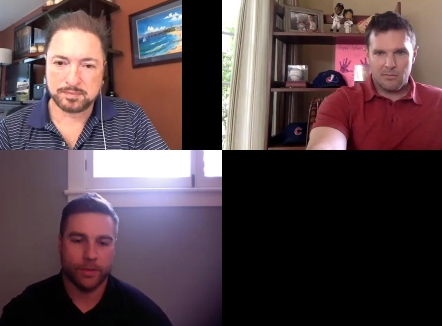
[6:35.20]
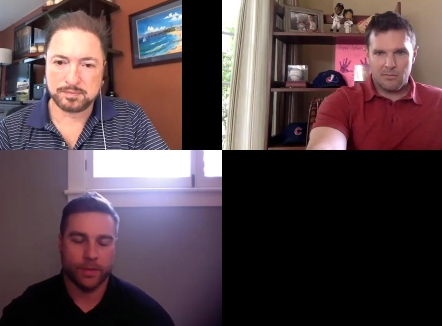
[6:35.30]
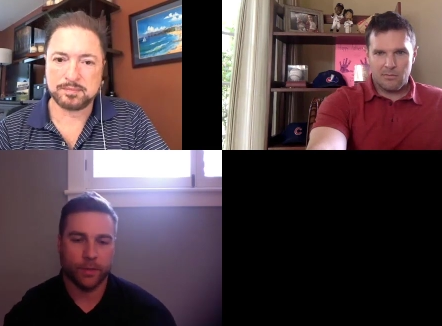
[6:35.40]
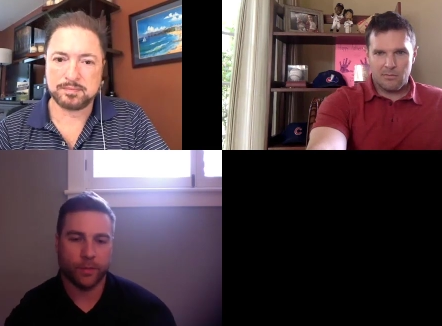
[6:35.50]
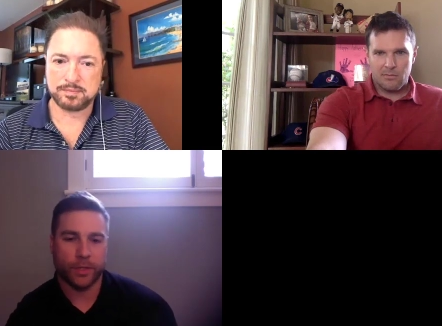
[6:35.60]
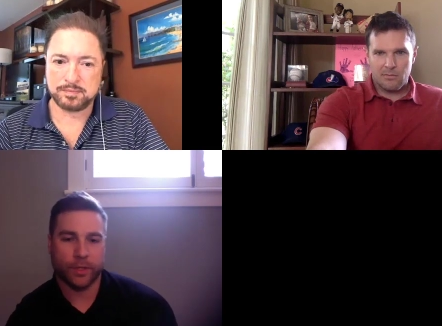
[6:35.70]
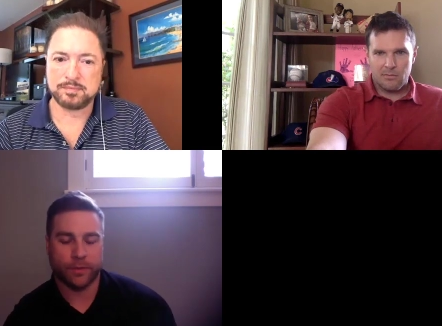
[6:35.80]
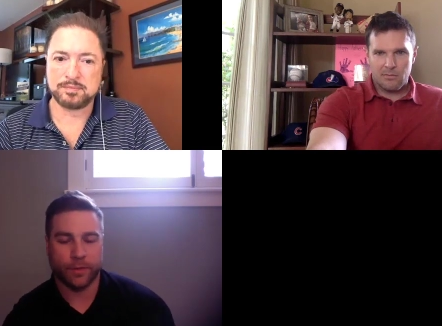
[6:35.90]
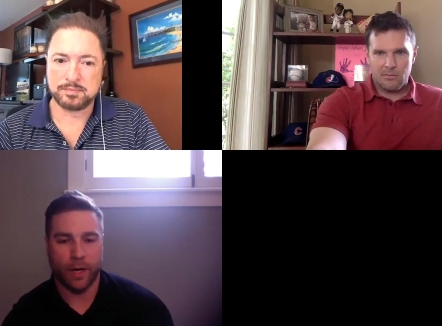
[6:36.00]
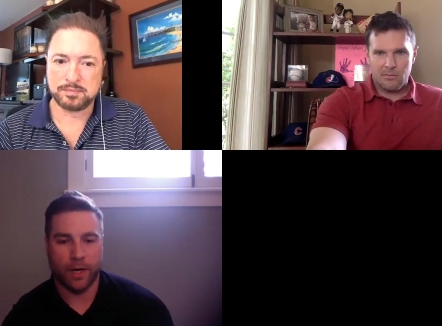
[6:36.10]
Speaker 1: route too, which
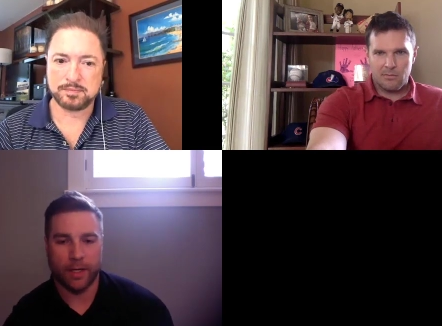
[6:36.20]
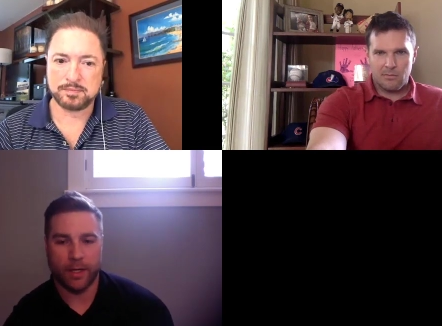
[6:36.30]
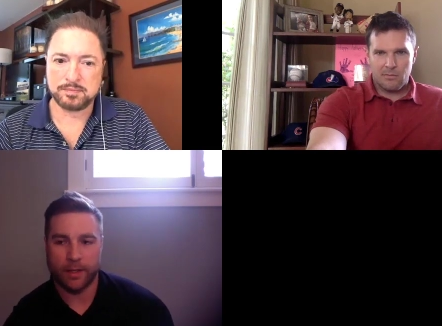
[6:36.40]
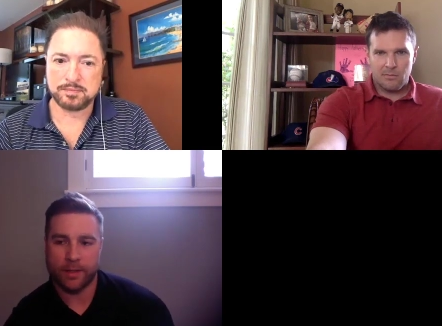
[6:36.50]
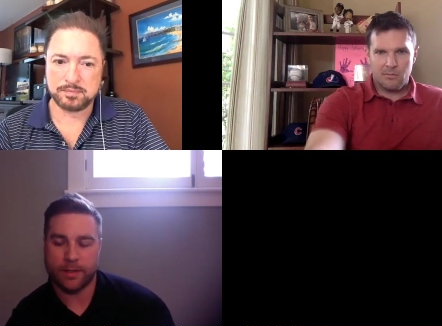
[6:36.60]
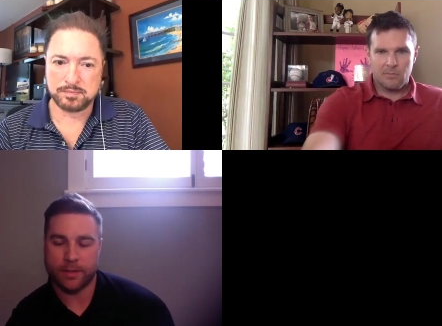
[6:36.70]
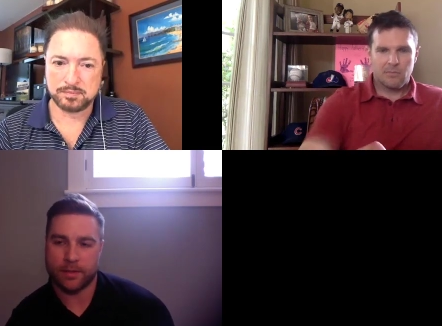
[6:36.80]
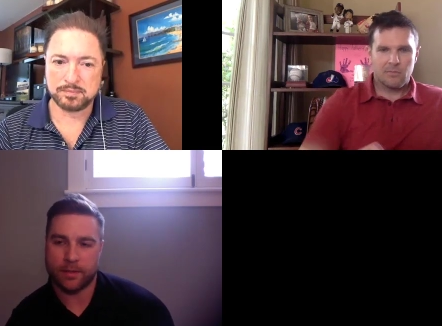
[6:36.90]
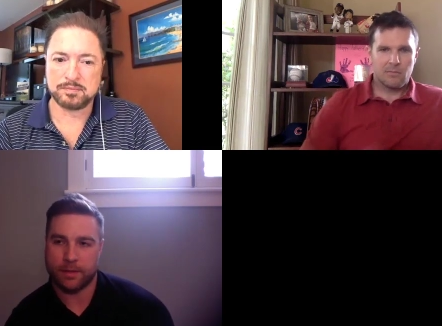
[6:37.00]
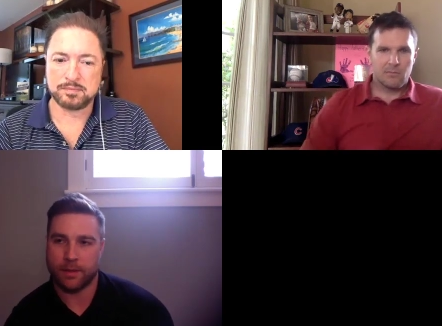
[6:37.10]
for hockey
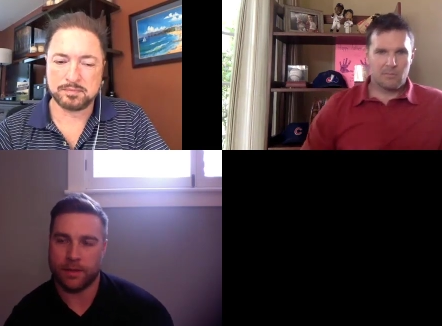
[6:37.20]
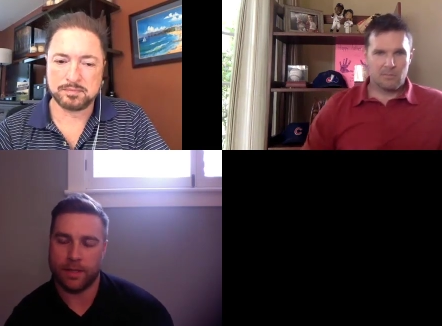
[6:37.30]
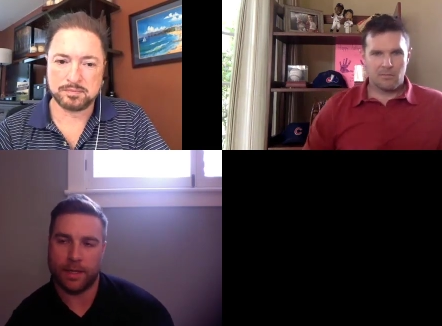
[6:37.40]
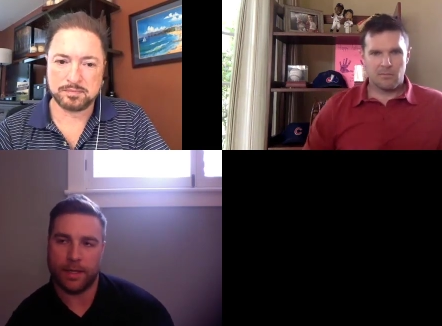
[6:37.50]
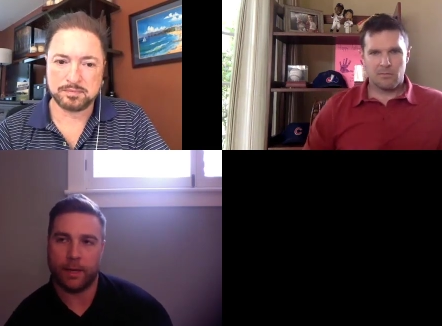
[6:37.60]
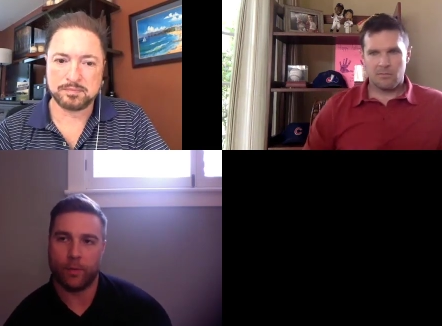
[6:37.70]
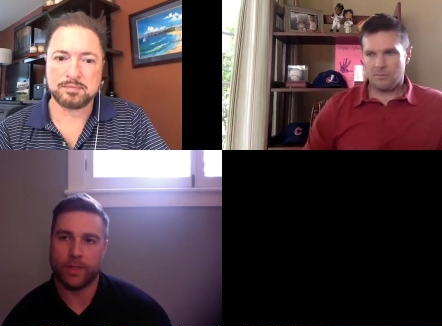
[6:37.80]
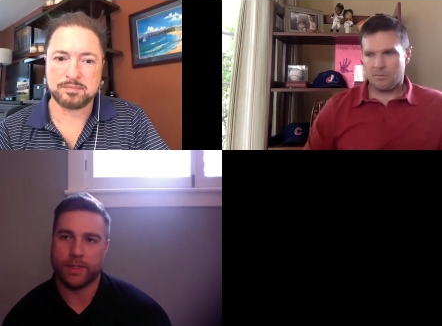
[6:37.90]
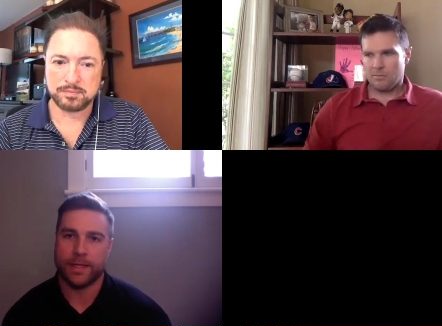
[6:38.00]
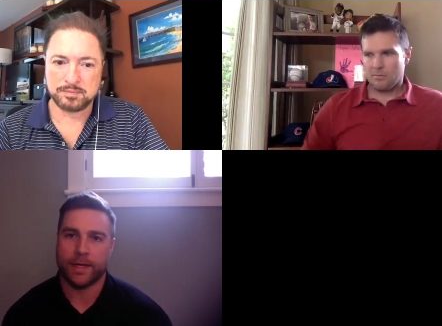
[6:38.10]
is, I
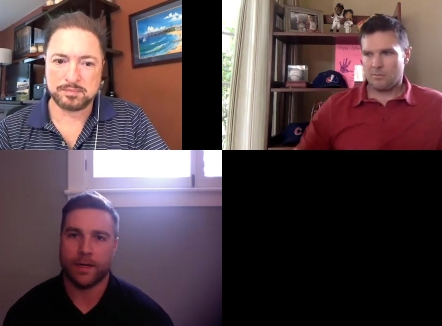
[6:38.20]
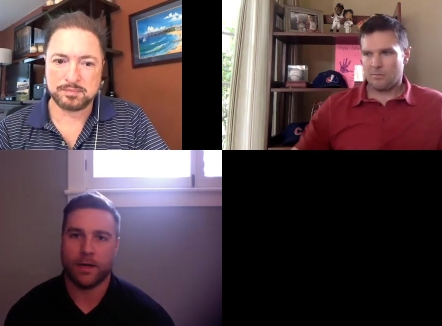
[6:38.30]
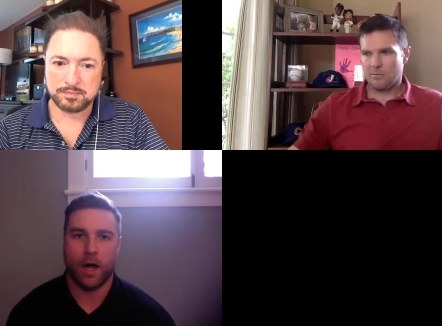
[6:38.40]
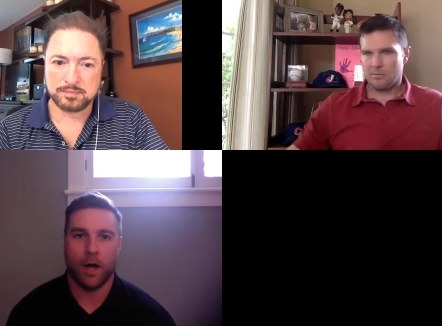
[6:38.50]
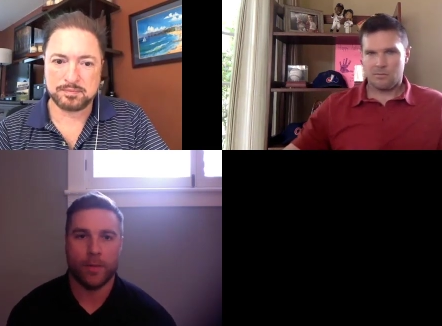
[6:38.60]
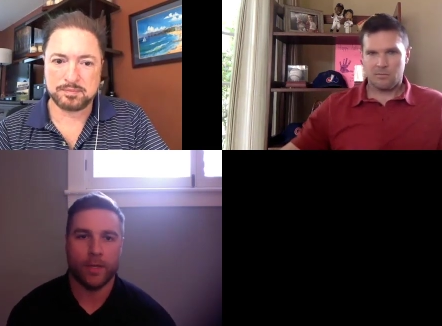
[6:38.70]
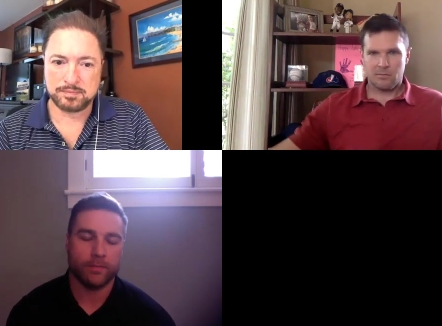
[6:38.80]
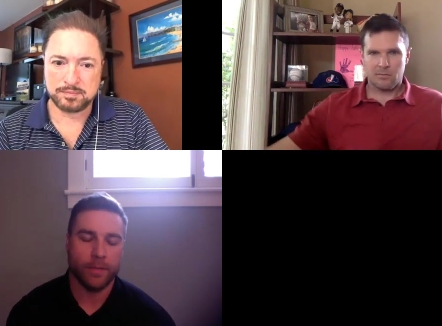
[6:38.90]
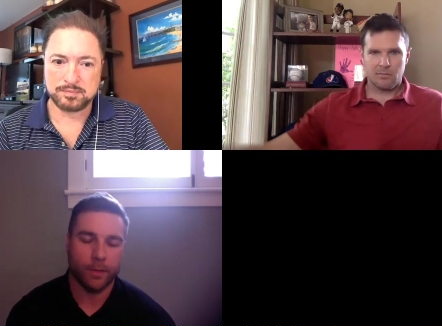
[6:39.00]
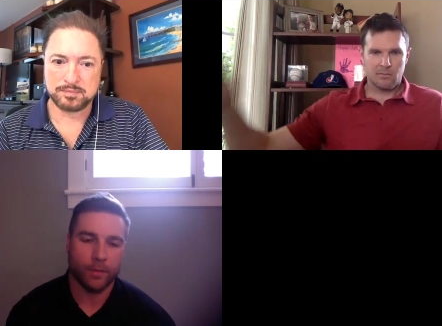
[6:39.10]
wouldn't say
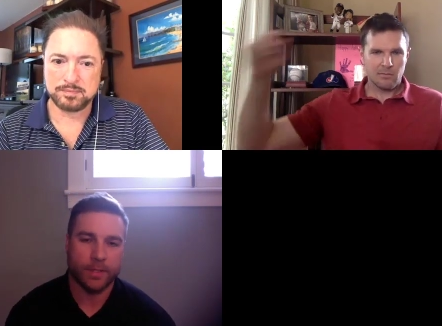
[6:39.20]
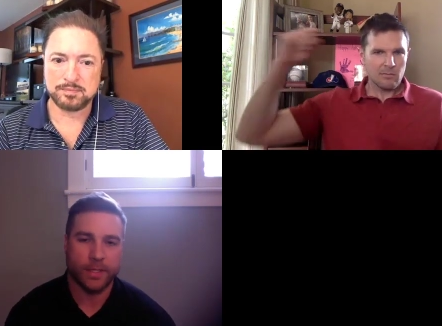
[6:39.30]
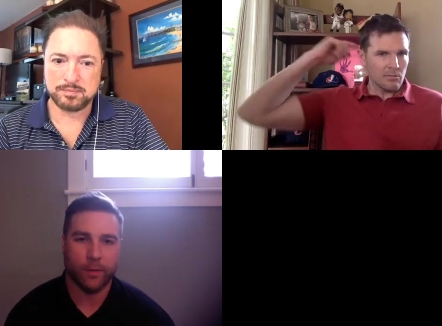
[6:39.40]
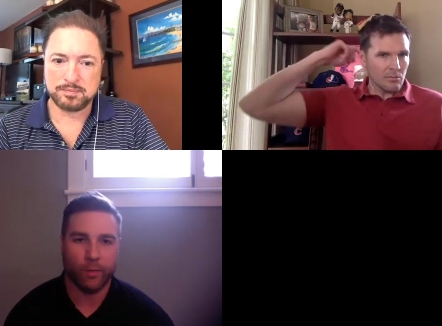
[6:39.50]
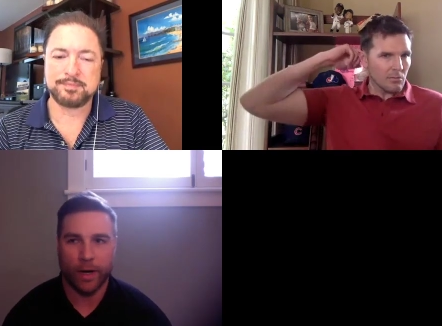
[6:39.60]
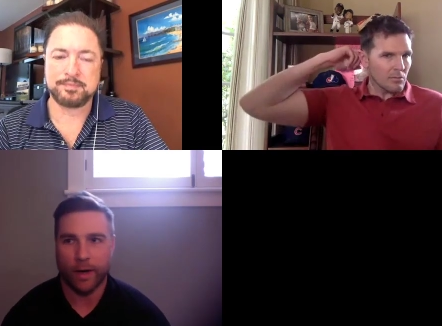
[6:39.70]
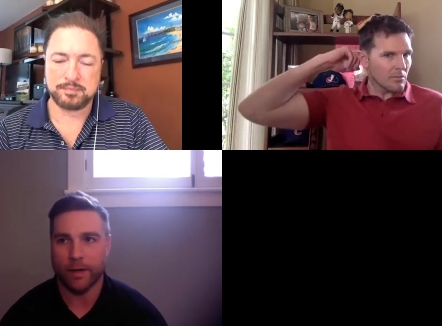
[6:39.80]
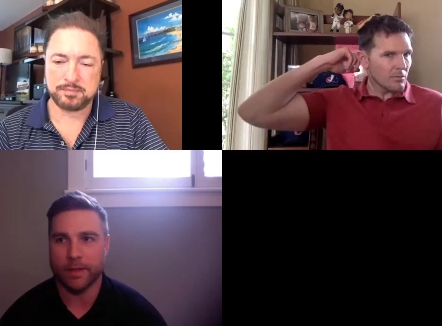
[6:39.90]
common, but I wouldn't say rare.